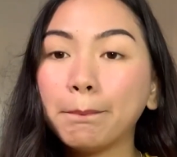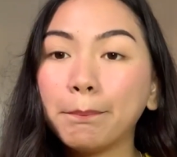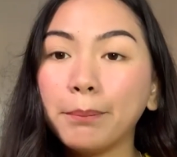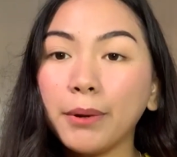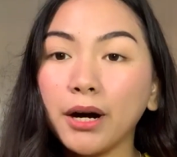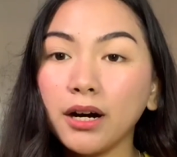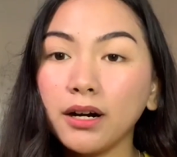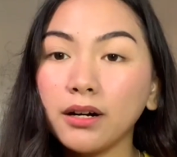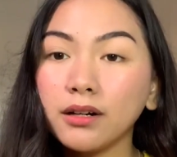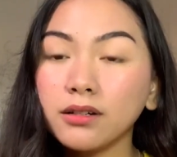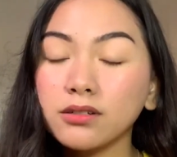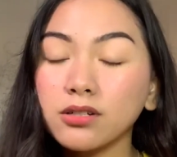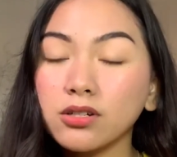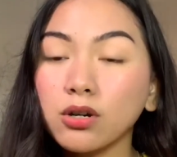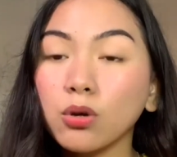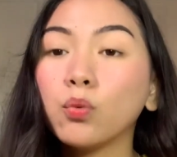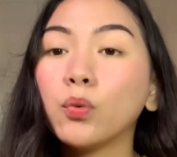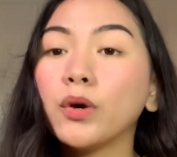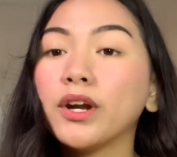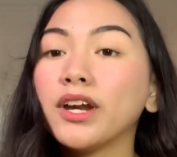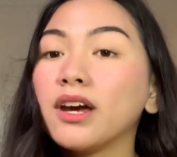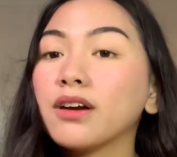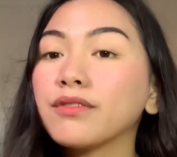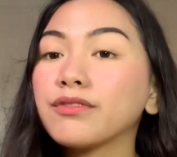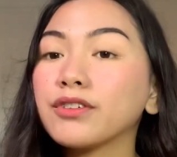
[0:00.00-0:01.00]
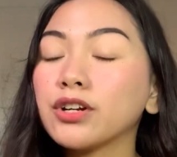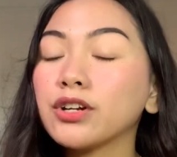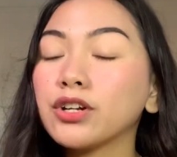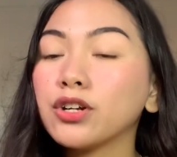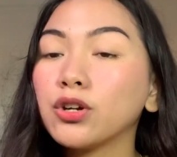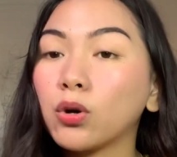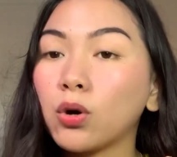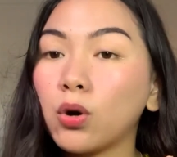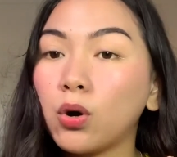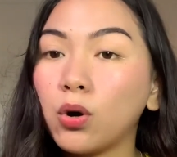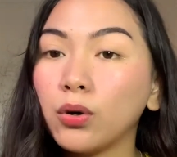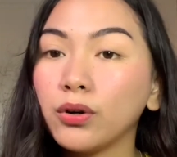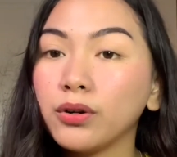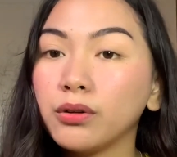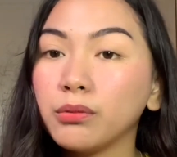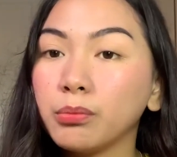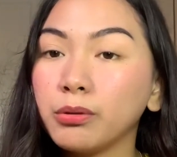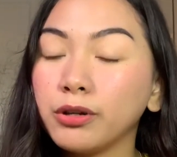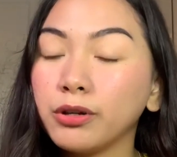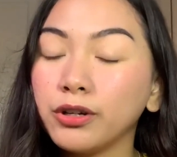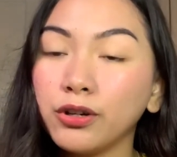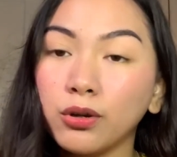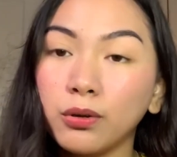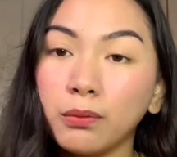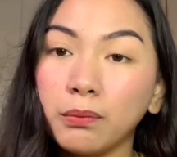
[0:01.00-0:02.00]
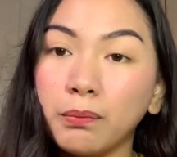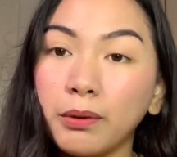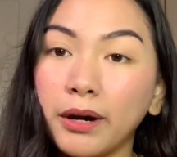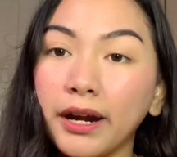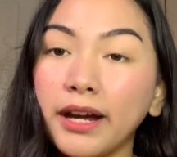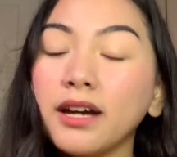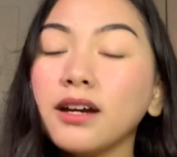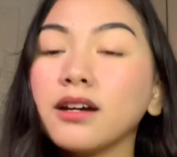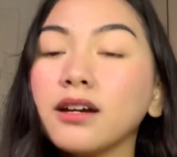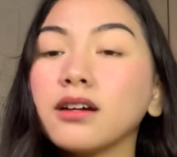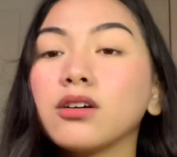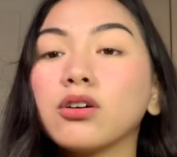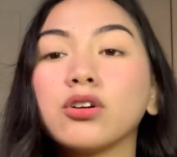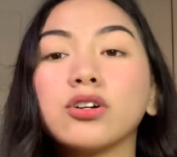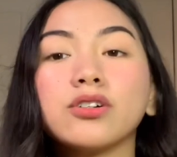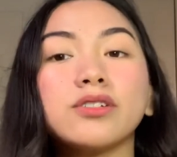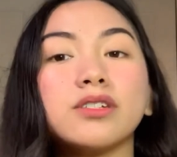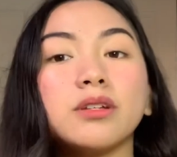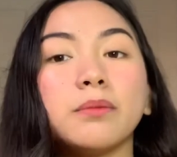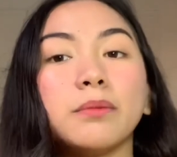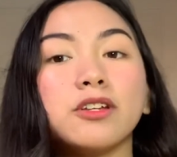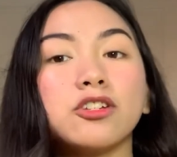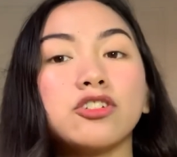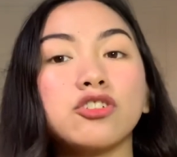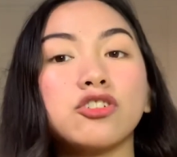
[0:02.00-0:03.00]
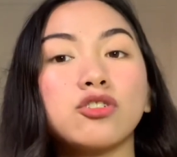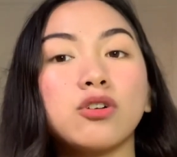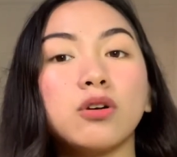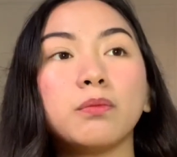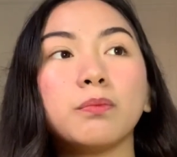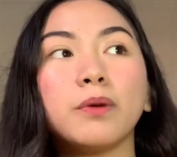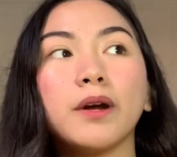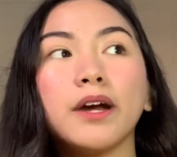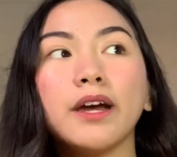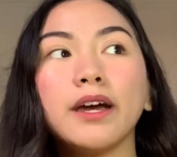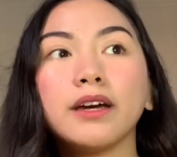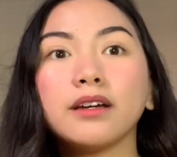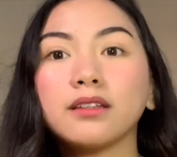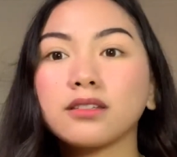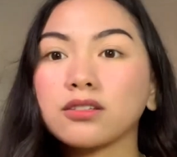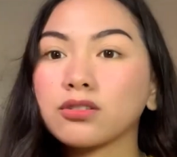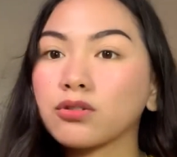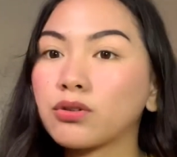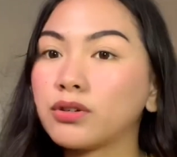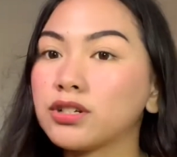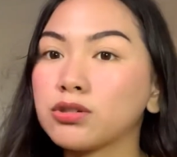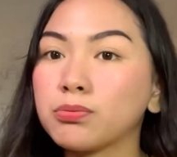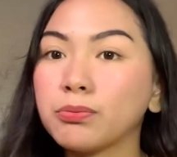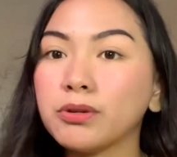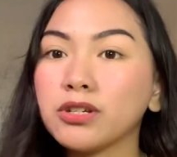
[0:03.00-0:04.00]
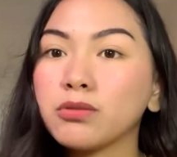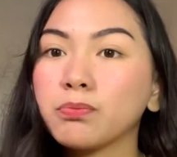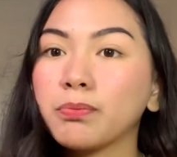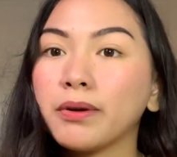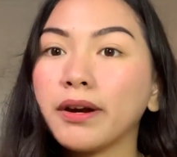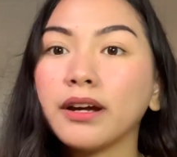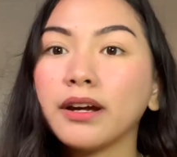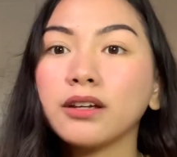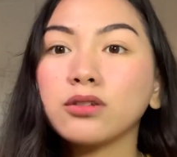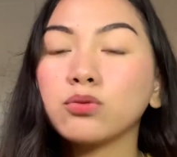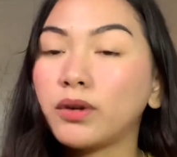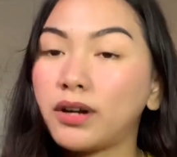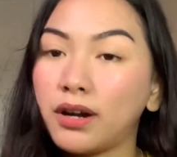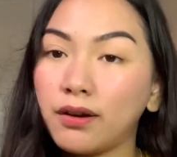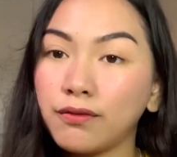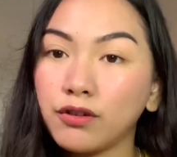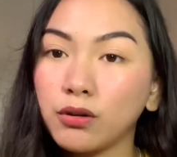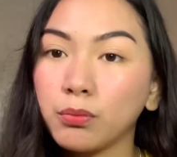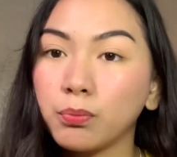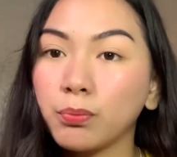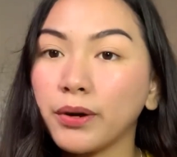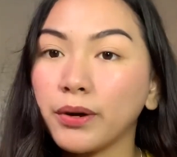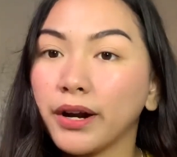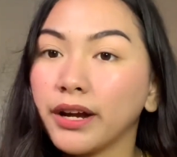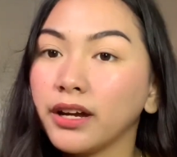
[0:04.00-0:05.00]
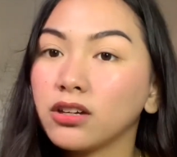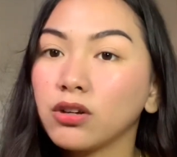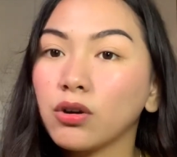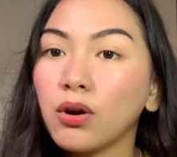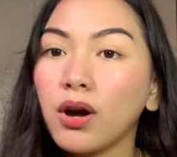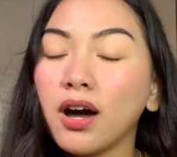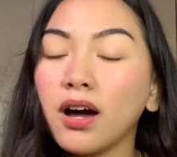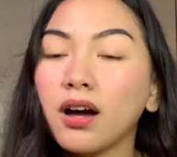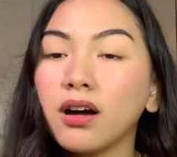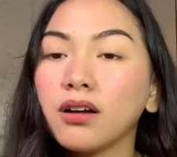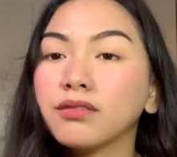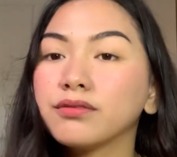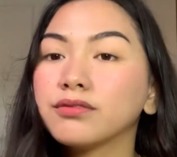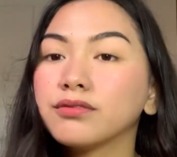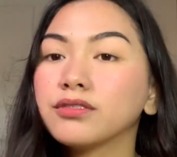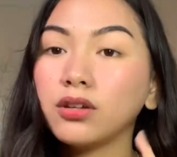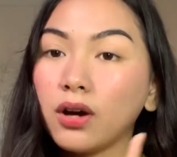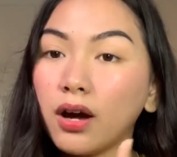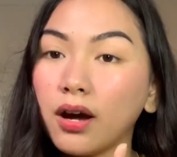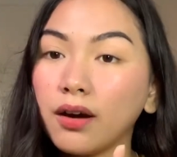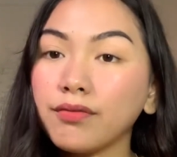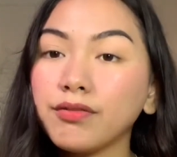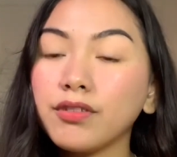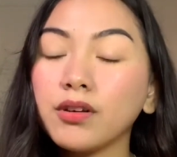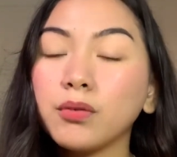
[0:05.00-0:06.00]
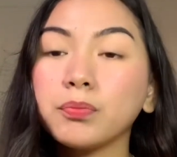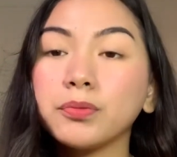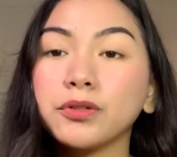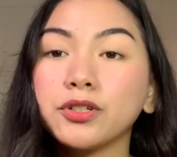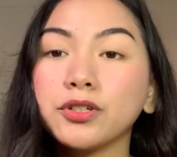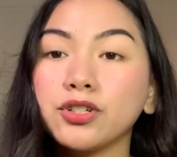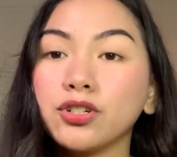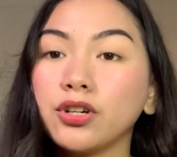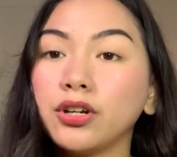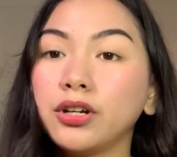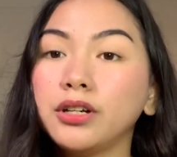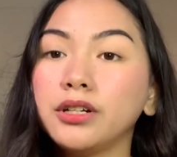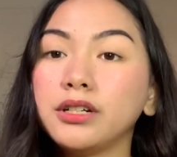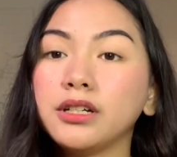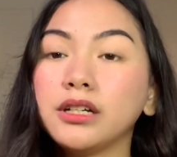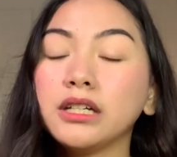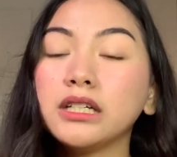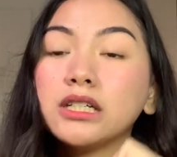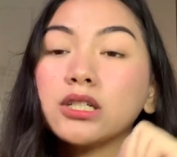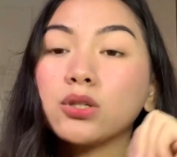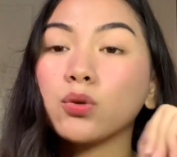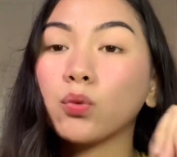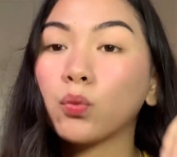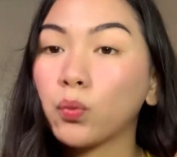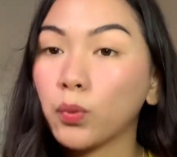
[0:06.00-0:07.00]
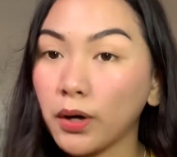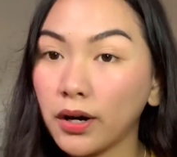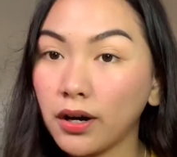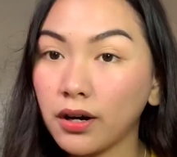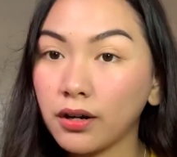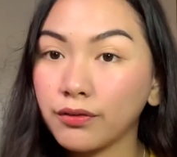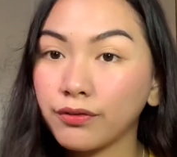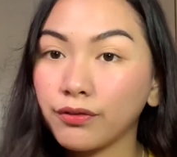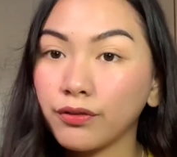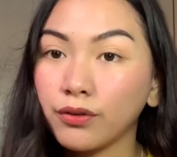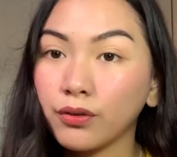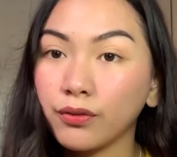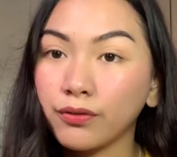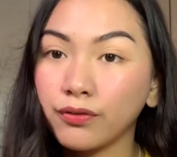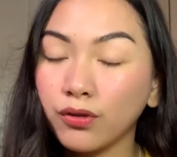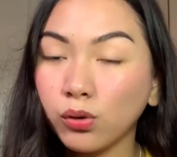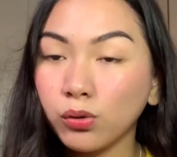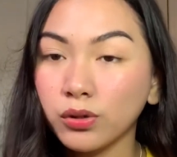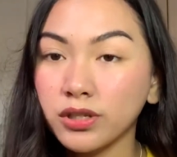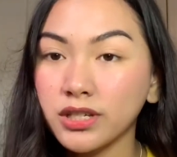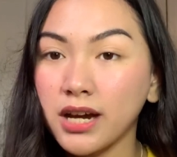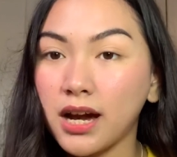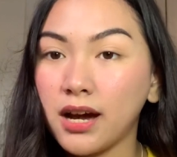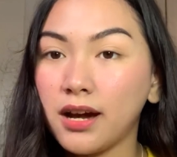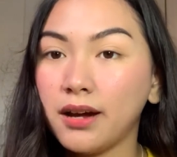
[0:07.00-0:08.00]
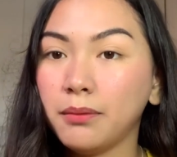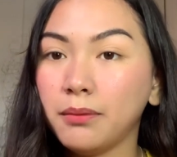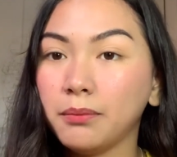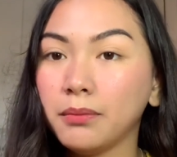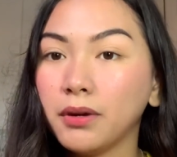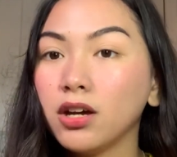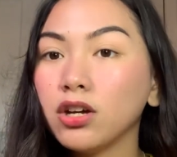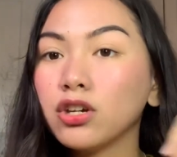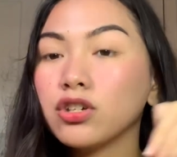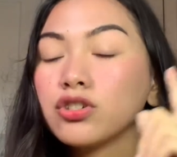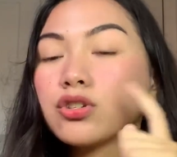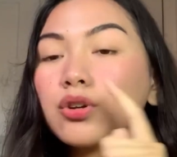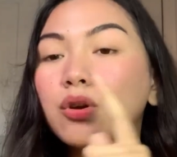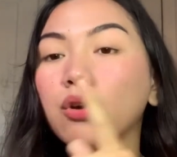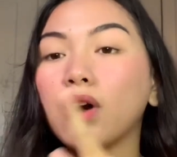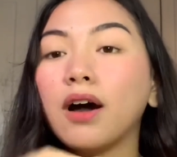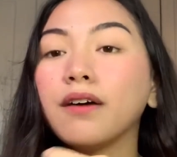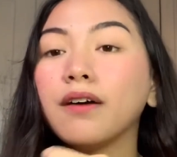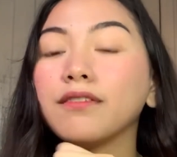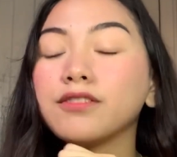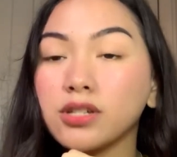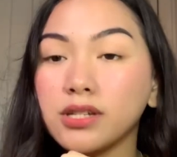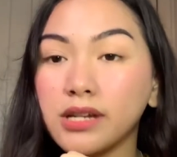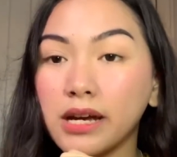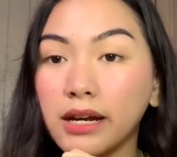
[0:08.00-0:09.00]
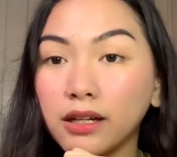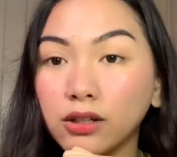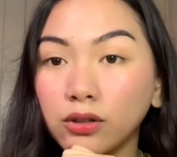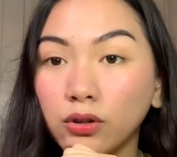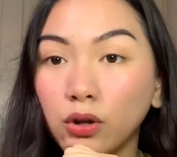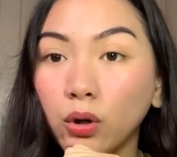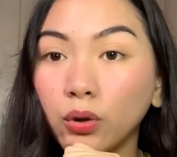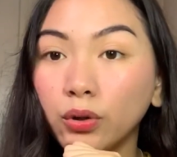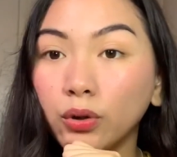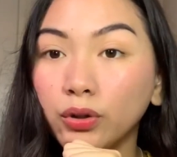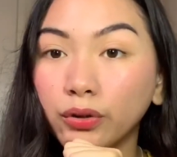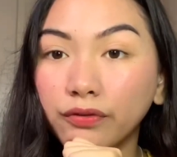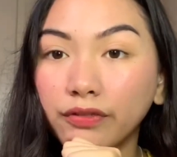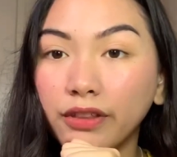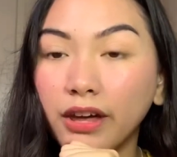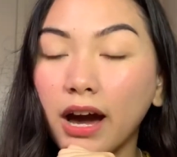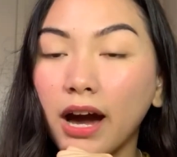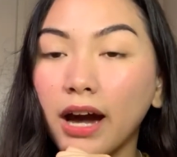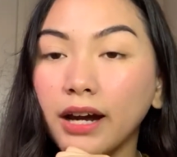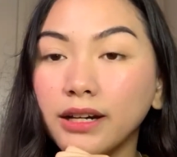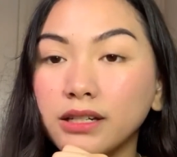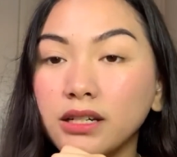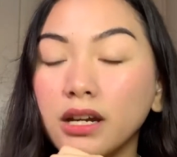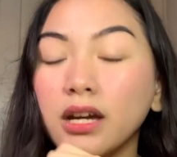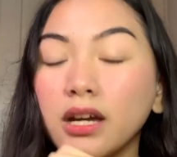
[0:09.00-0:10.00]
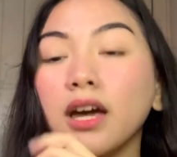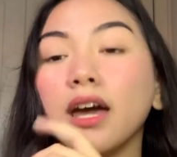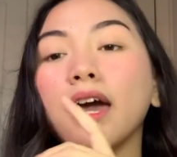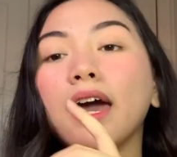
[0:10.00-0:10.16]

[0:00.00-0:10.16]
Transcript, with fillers: But whenever you're on your break or semestral breaks, Christmas breaks, whatever break you have, you have the opportunity to work for full time. So you have to take note of that.